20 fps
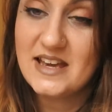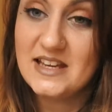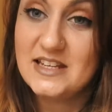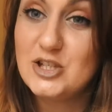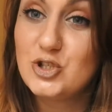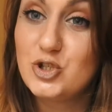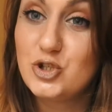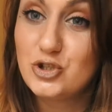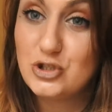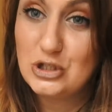It
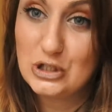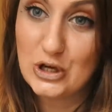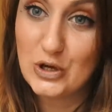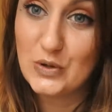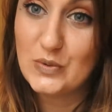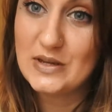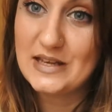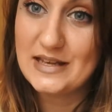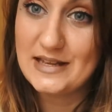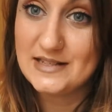is
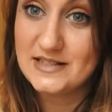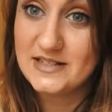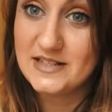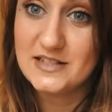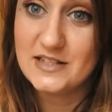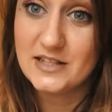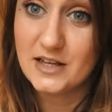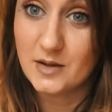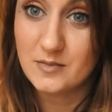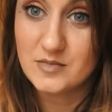so
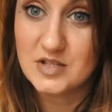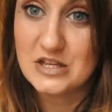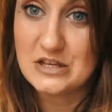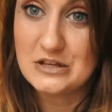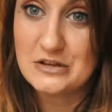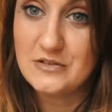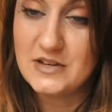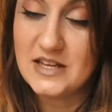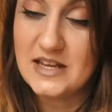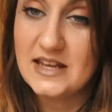easy to come to
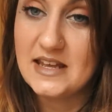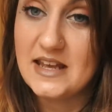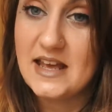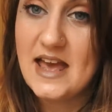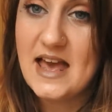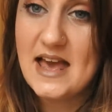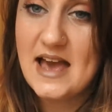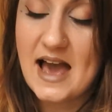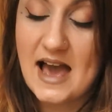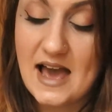uni
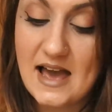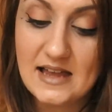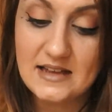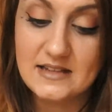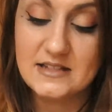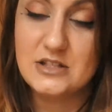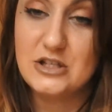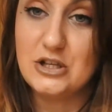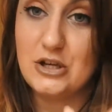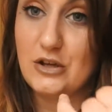
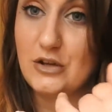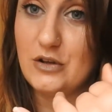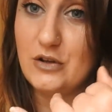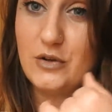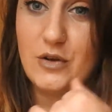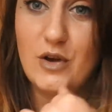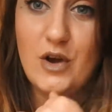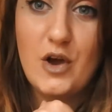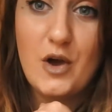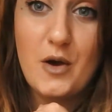and
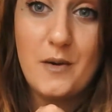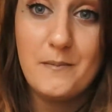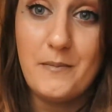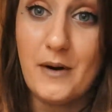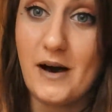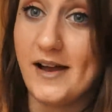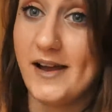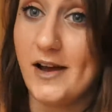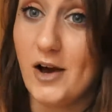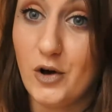to
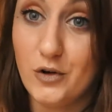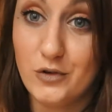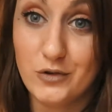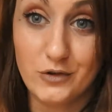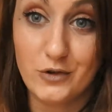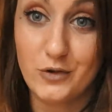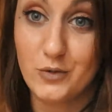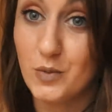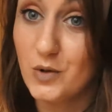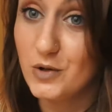buy a whole
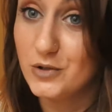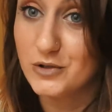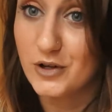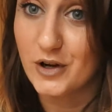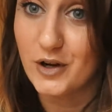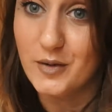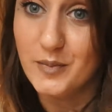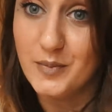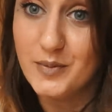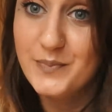new
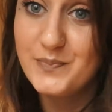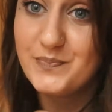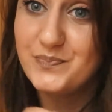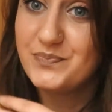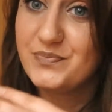wardrobe,